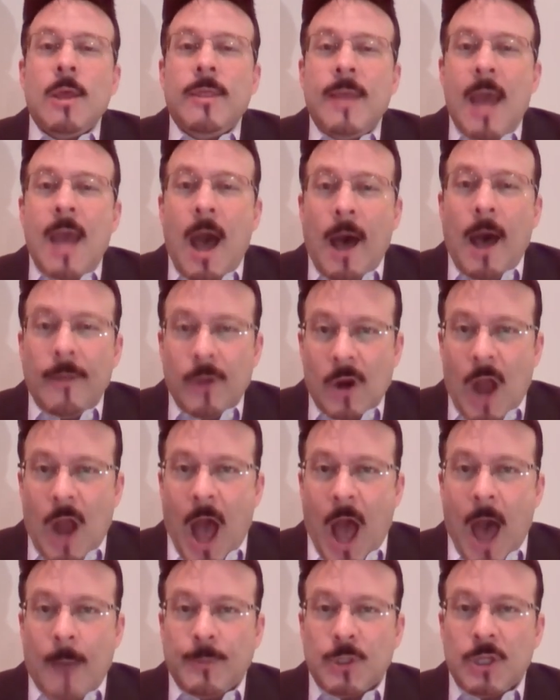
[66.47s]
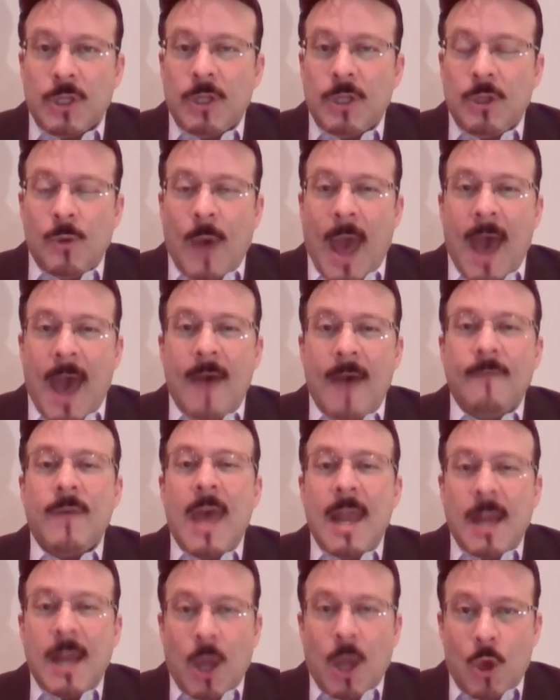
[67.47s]
The other option you have,
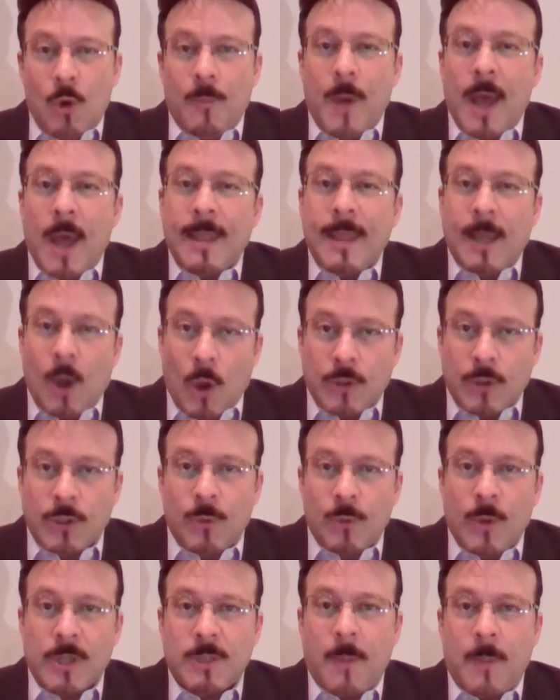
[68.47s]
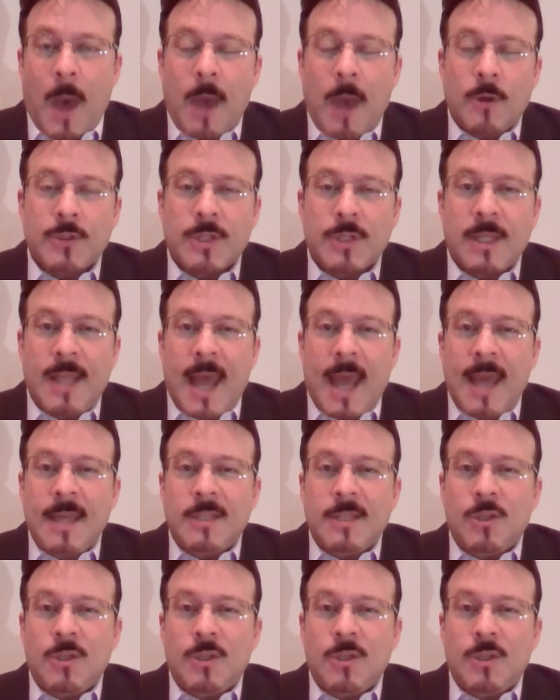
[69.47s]
and a coupon that also expires today,